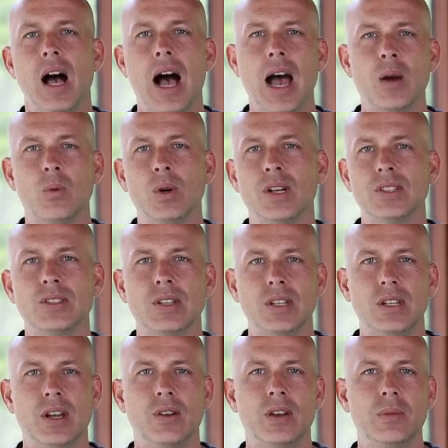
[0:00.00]
I was,
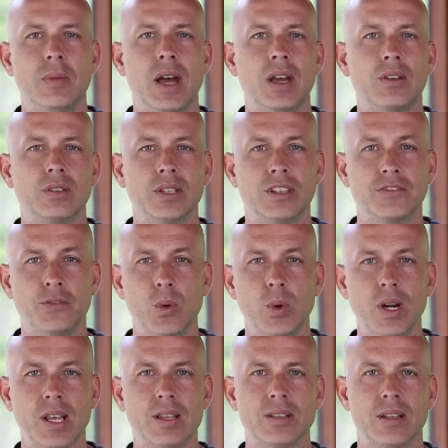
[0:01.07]
in my early
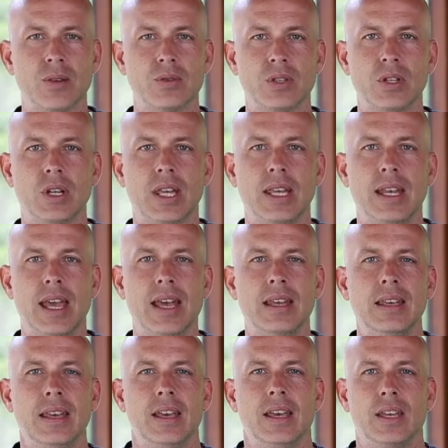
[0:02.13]
40s, and I was looking at,
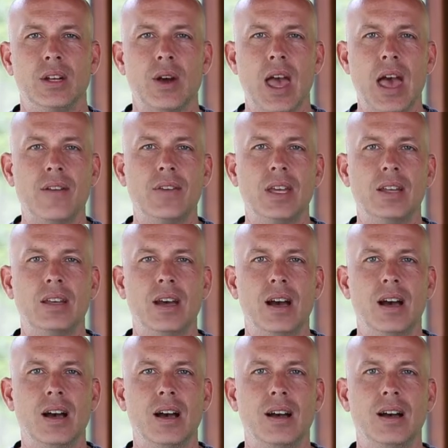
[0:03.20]
having
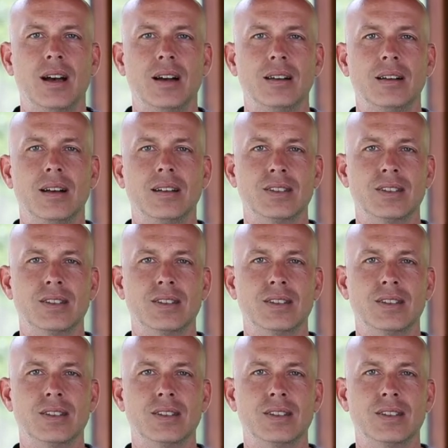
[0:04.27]
a